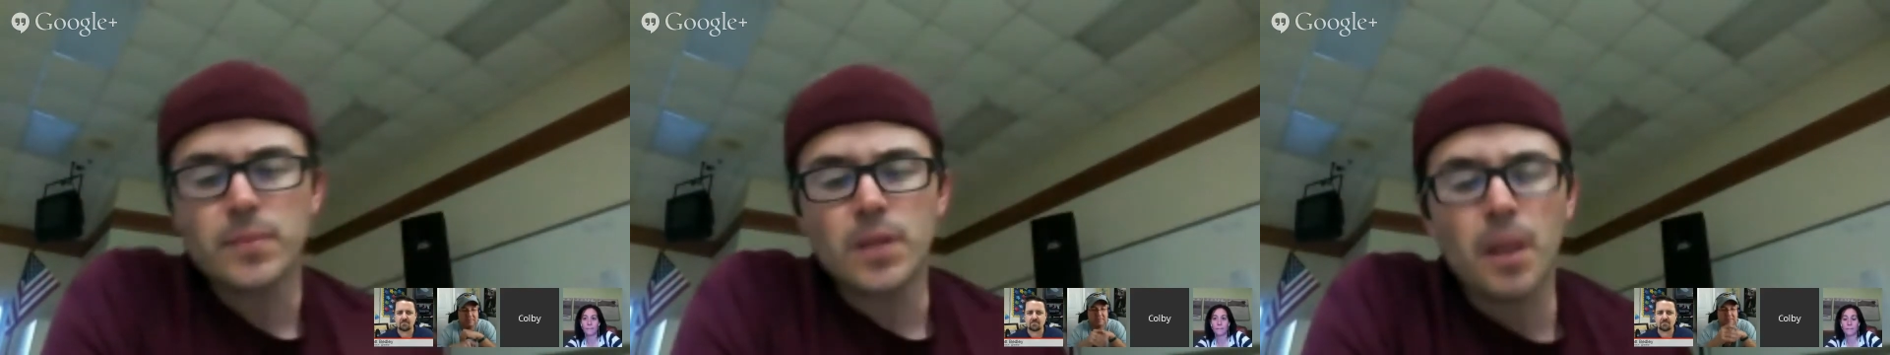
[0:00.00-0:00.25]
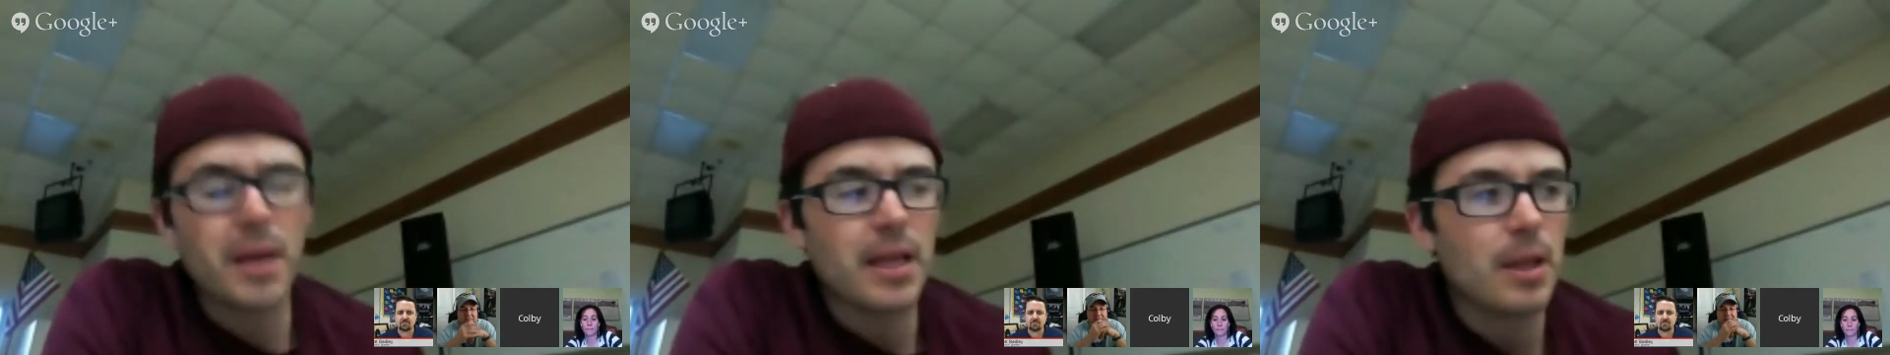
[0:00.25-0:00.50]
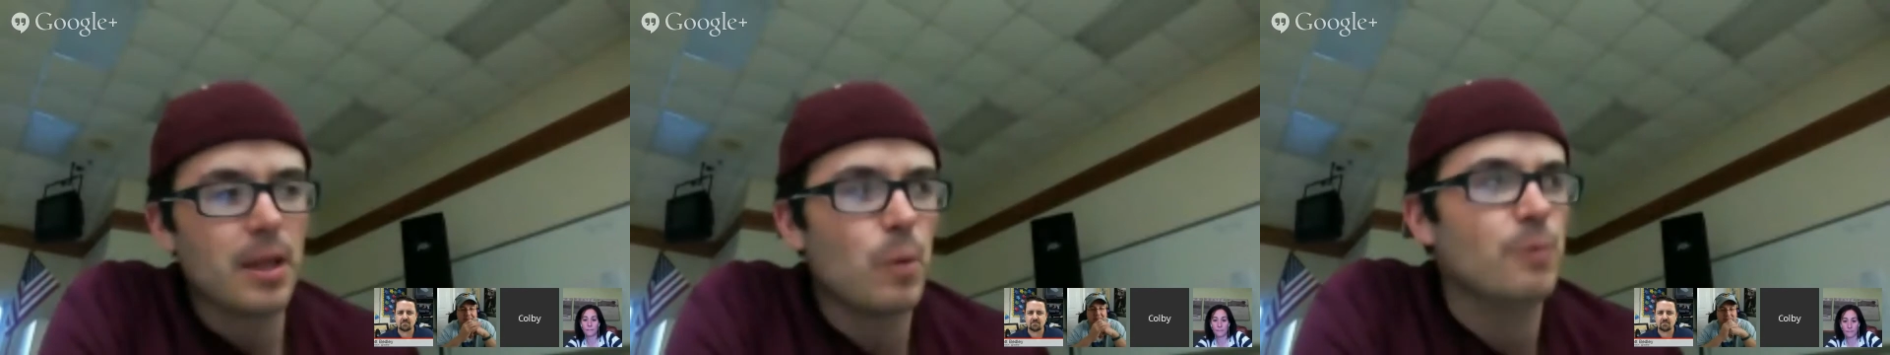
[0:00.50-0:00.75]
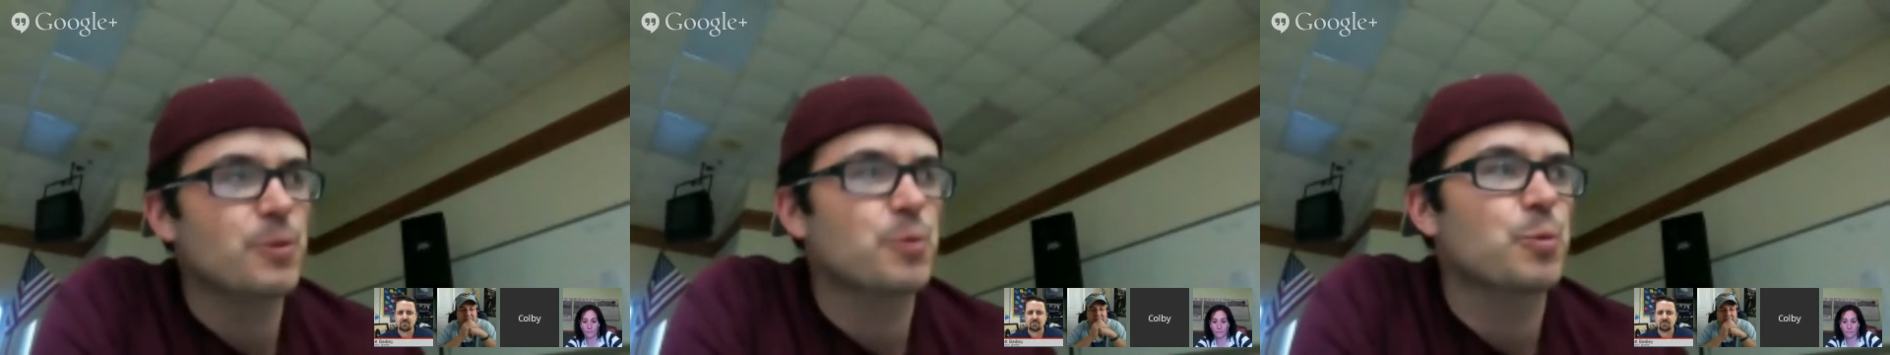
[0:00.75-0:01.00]
But
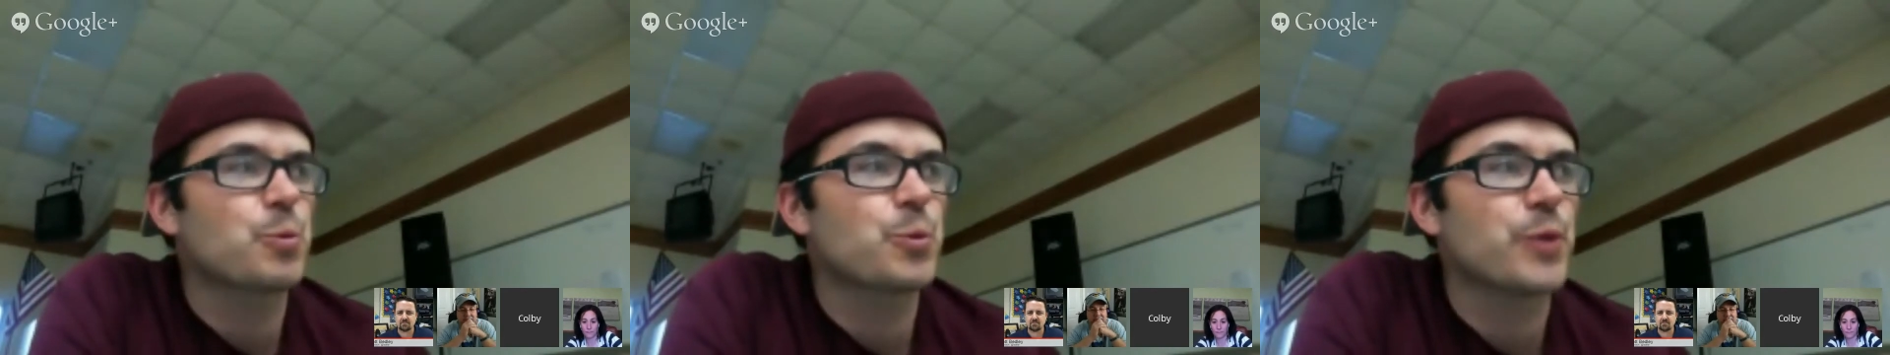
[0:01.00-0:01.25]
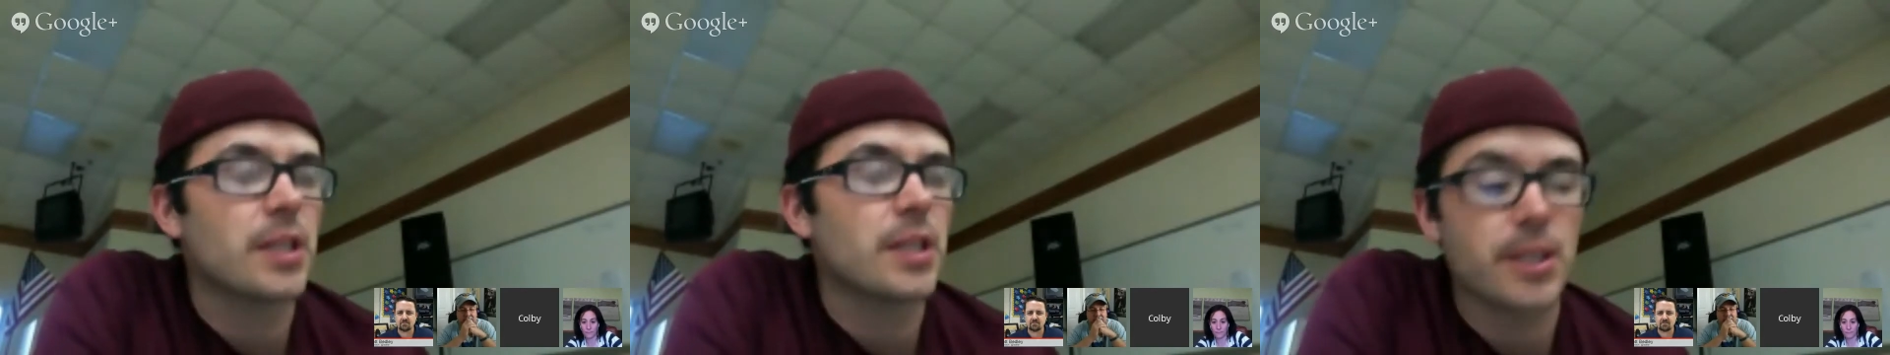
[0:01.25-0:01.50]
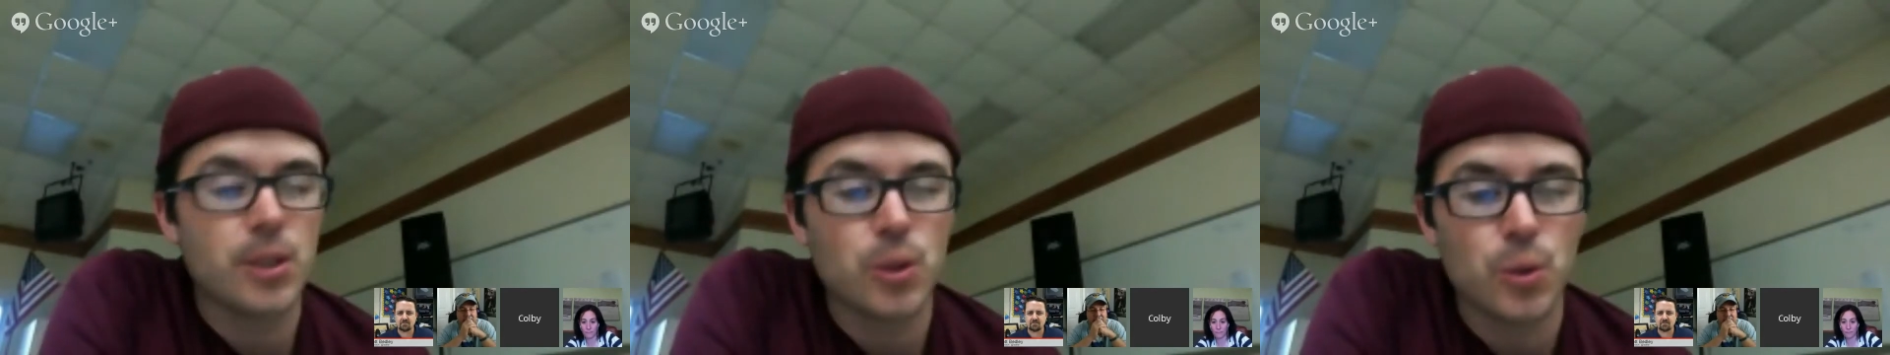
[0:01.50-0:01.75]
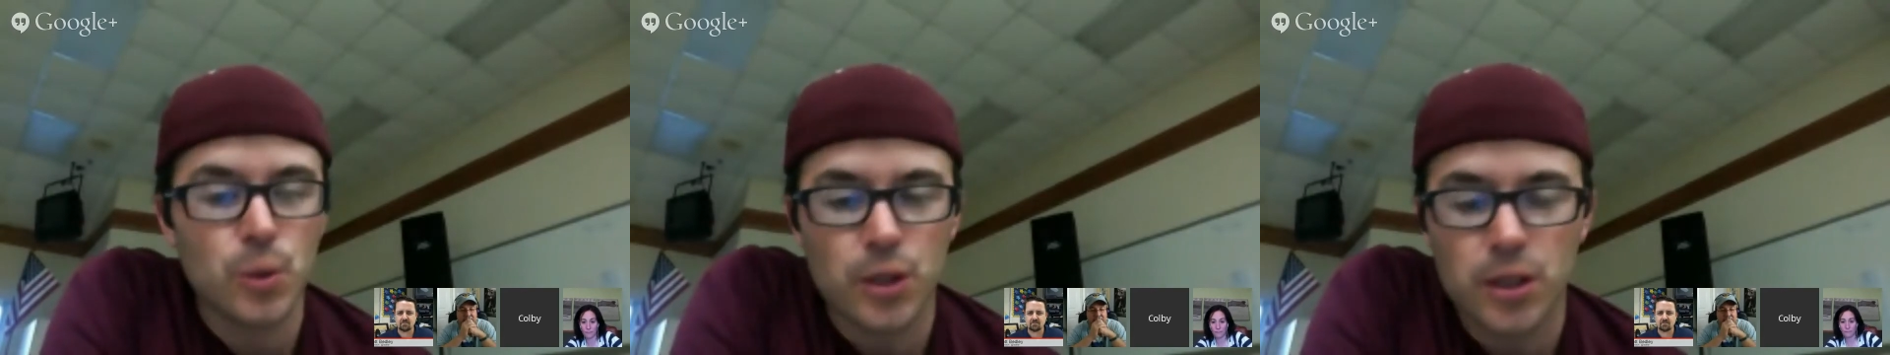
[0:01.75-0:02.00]
what was really
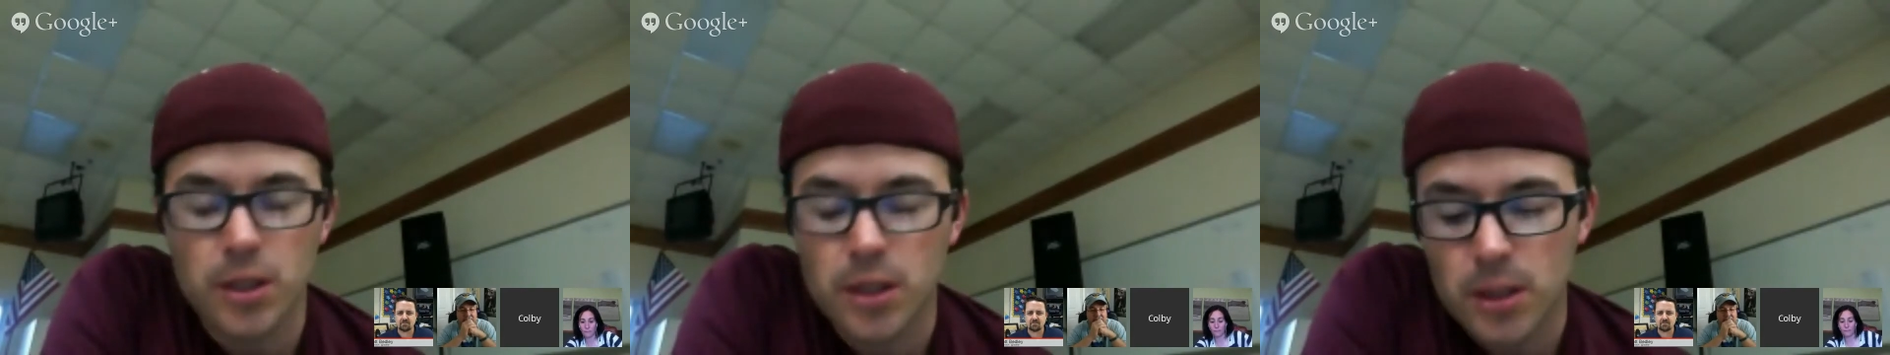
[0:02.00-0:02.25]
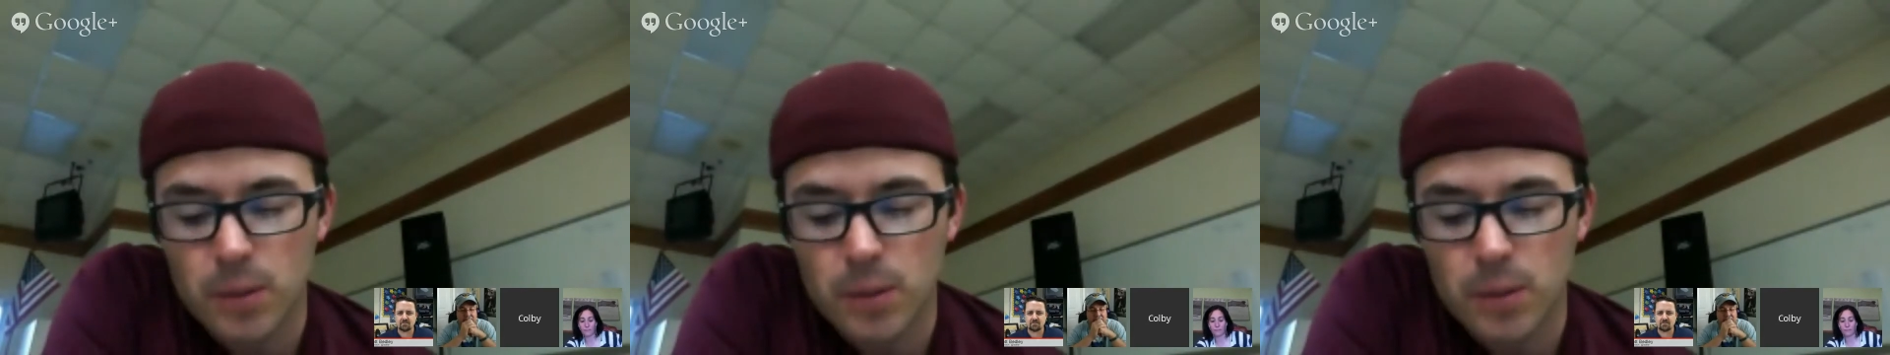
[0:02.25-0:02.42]
cool,